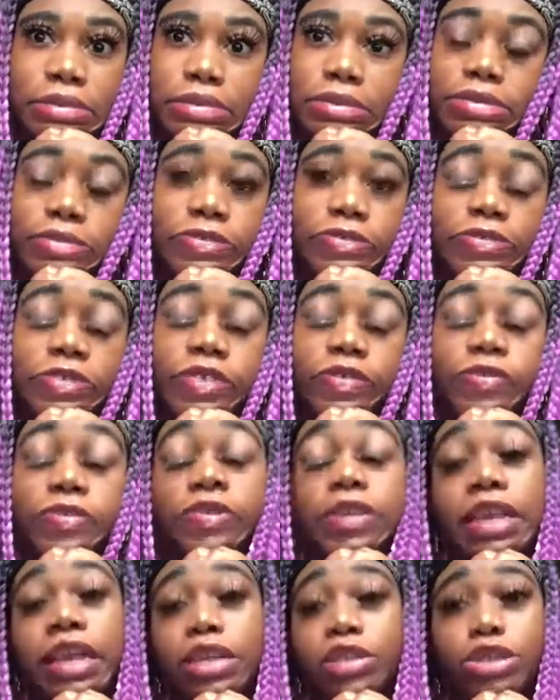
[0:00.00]

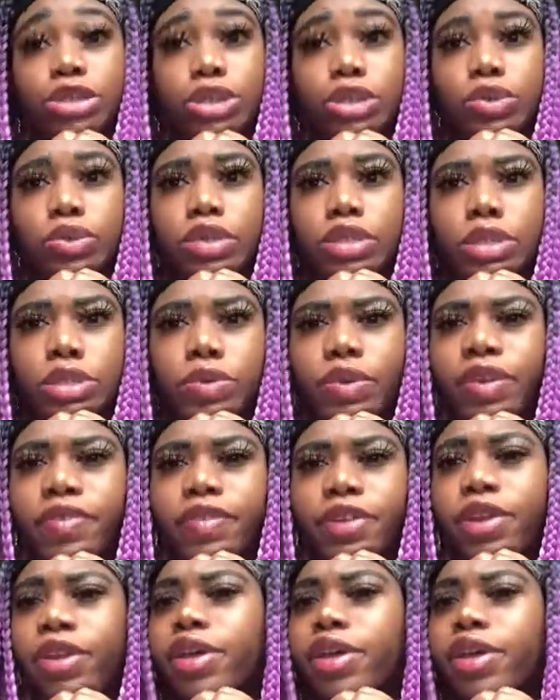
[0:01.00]
not true whatsoever.